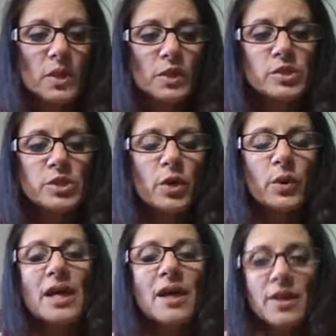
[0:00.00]

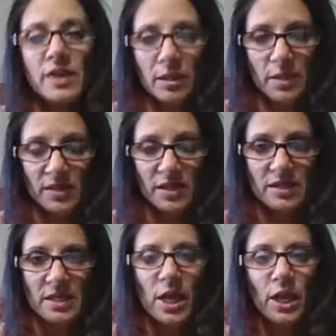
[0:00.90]
So think about
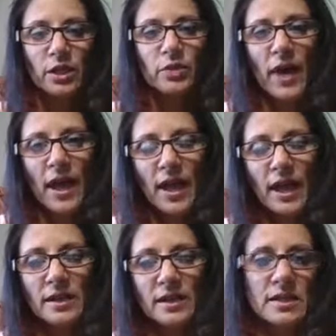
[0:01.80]
this. You've
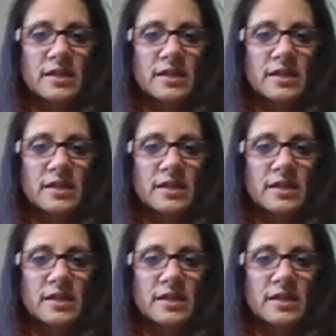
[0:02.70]
had,